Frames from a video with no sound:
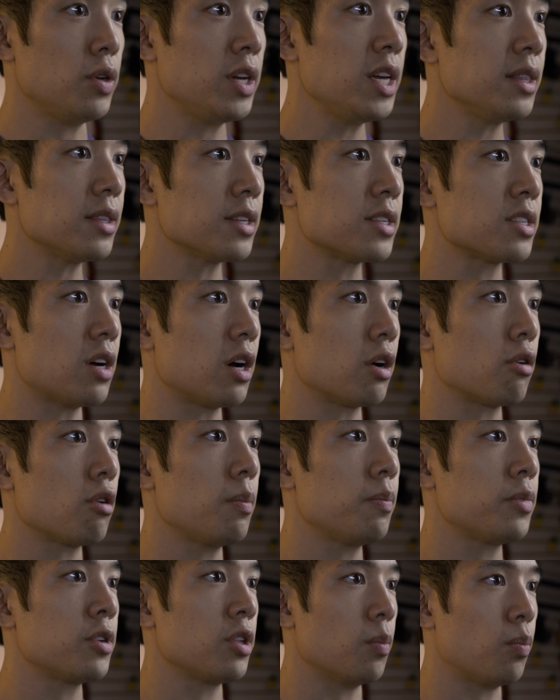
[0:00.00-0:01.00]
heat the solder
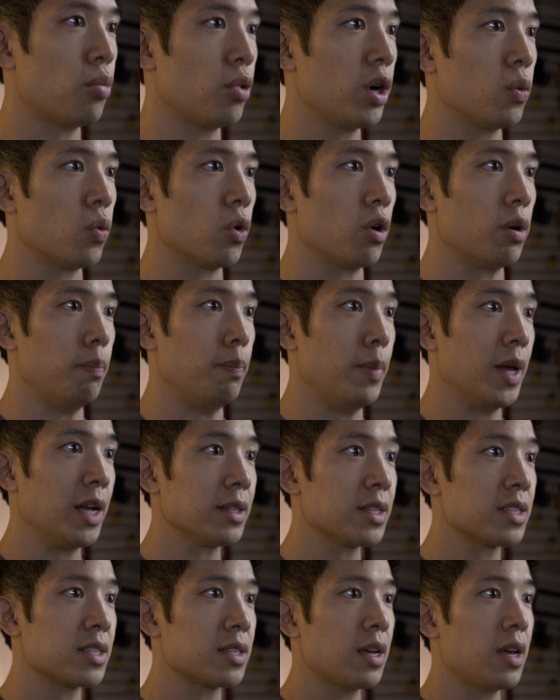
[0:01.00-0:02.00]
up to the point where it melts,